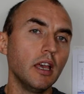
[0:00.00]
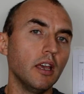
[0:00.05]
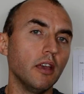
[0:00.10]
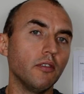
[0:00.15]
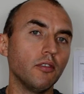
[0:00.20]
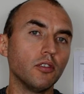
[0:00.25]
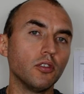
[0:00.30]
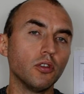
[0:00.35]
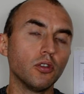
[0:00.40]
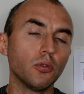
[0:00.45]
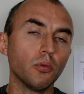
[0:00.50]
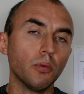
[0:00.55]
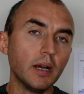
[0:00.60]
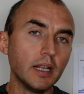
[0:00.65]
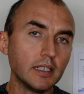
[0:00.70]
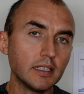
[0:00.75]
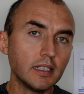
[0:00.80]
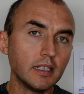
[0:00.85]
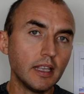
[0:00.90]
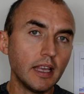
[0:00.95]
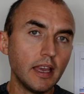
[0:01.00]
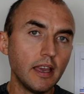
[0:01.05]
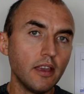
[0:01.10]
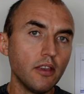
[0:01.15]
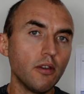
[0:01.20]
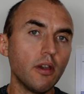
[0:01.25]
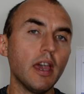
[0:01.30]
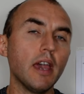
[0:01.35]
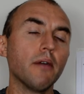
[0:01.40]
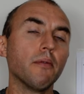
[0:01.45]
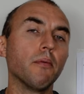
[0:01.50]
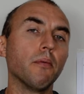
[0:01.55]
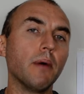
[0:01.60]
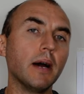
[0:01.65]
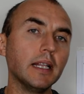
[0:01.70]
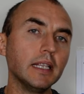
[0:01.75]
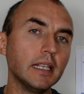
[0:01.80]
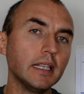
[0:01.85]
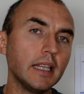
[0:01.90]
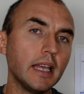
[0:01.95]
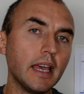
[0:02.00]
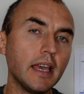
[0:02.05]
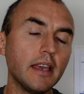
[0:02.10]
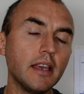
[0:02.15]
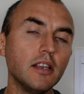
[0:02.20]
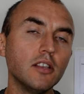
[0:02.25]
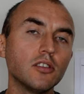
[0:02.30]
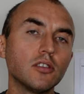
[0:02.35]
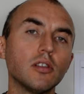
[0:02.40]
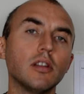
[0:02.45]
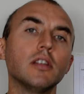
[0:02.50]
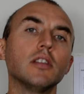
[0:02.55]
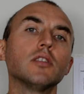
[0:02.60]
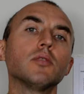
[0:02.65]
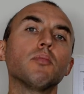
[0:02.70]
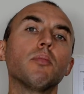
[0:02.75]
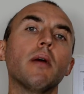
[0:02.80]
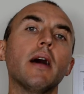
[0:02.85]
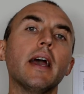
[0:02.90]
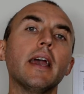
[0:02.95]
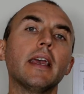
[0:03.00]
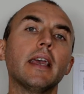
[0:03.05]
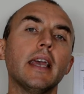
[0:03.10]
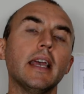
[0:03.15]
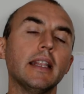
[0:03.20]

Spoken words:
If you do it once a day, you have 1 a day insulin spike,